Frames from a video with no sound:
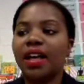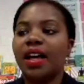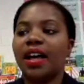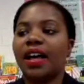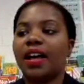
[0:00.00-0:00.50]

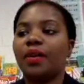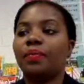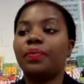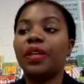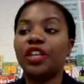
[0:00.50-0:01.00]

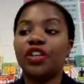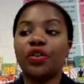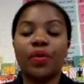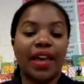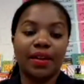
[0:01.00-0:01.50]

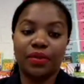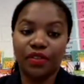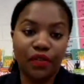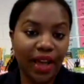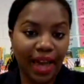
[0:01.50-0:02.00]
PQA with the
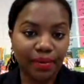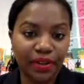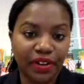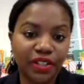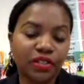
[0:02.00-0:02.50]

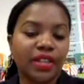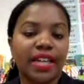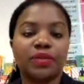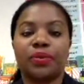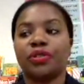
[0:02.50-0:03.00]
vocabulary, so that's
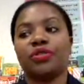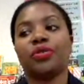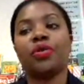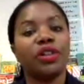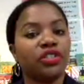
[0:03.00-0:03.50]
personal
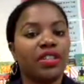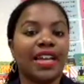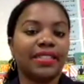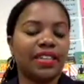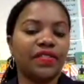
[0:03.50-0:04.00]
question
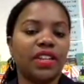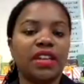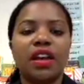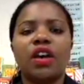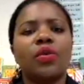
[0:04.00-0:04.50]

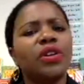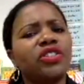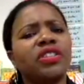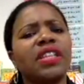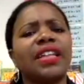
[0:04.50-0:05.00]
activity, which
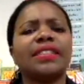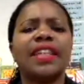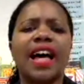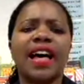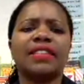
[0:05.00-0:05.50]
is a
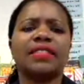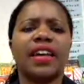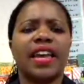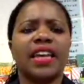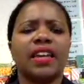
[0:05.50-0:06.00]
lot
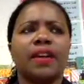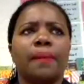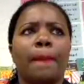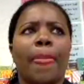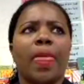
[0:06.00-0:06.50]
like
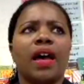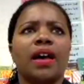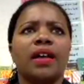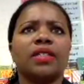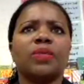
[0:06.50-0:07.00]

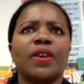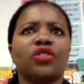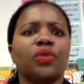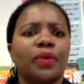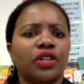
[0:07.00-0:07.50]

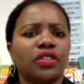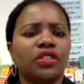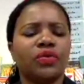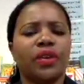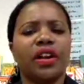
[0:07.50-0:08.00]
special
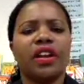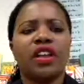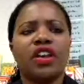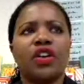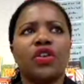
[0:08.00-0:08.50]
persons, where
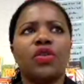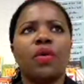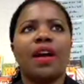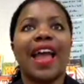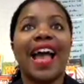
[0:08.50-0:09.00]
you
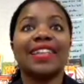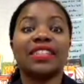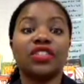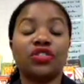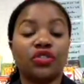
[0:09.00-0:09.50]
are
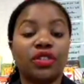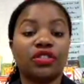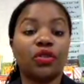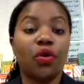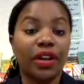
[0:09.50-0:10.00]
asking
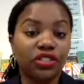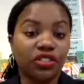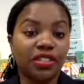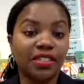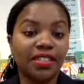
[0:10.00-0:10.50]
students
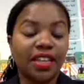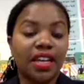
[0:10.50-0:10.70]
questions